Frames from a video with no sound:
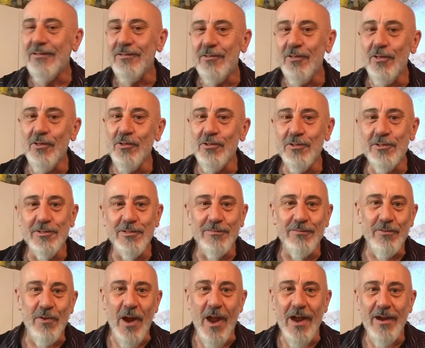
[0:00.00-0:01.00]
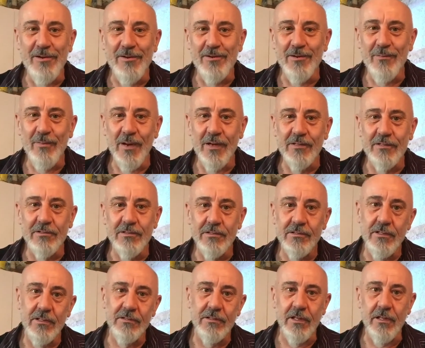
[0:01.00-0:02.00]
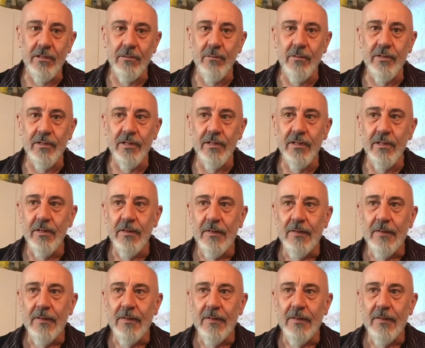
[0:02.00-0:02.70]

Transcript: delusions of grandeur, much just like the other one did.